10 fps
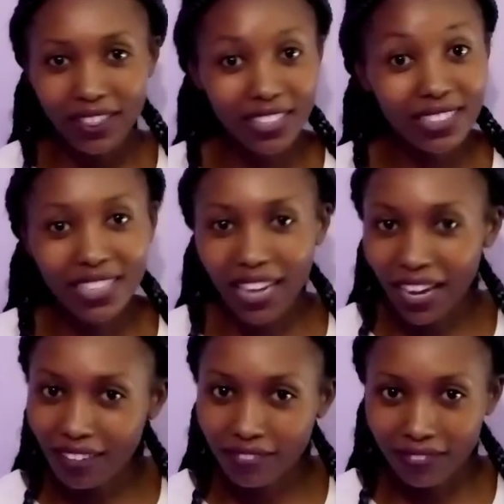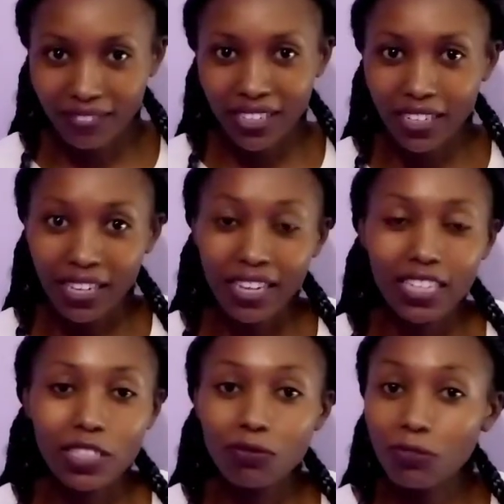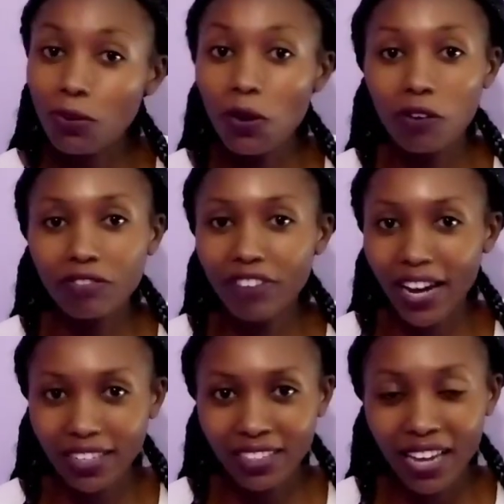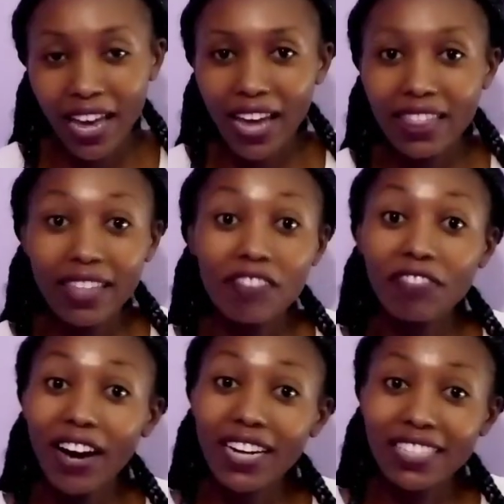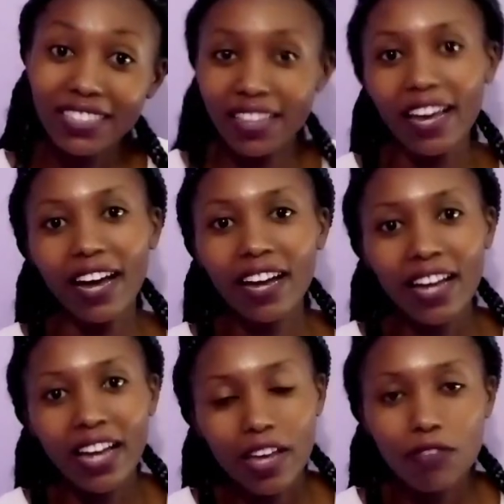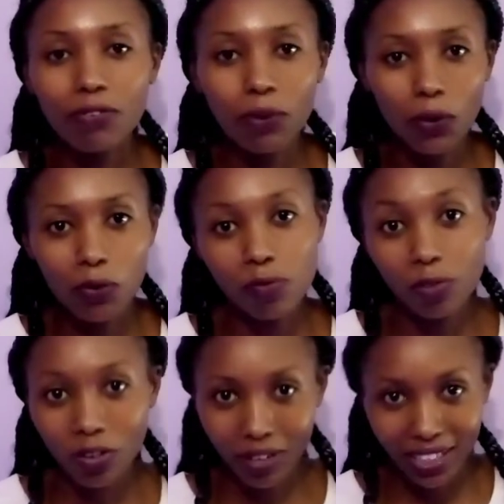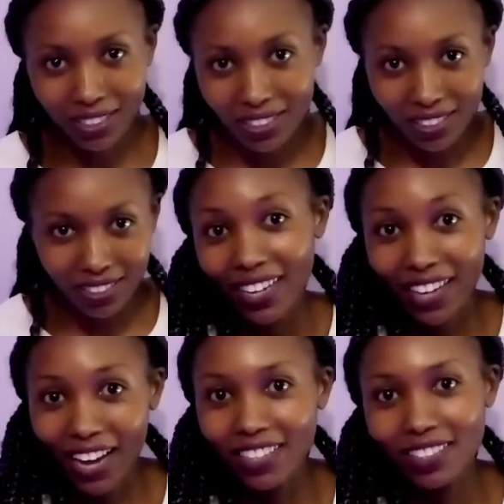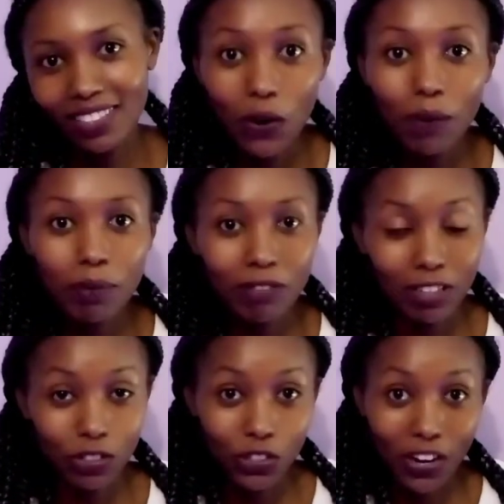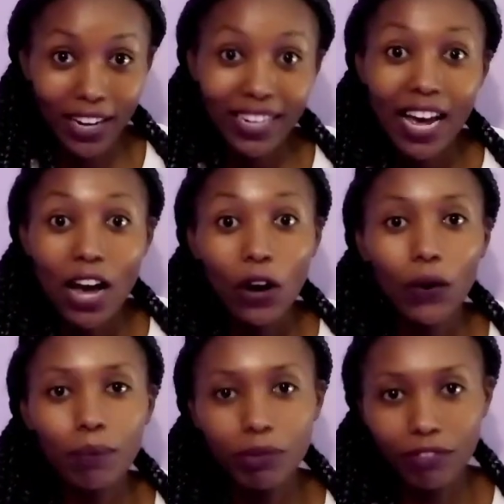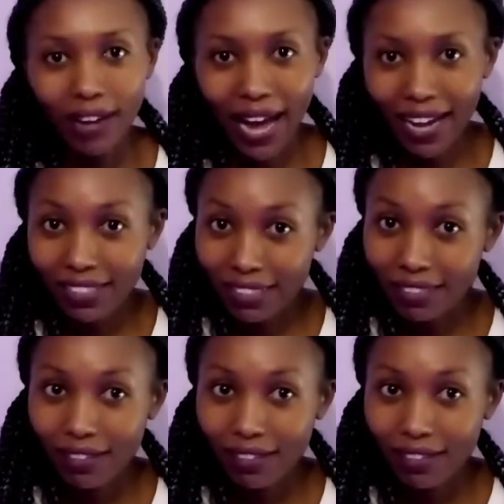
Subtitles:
This life is full of fun, and the fun is there if you look for it. Guys, hope you've enjoyed. Hope you've learned.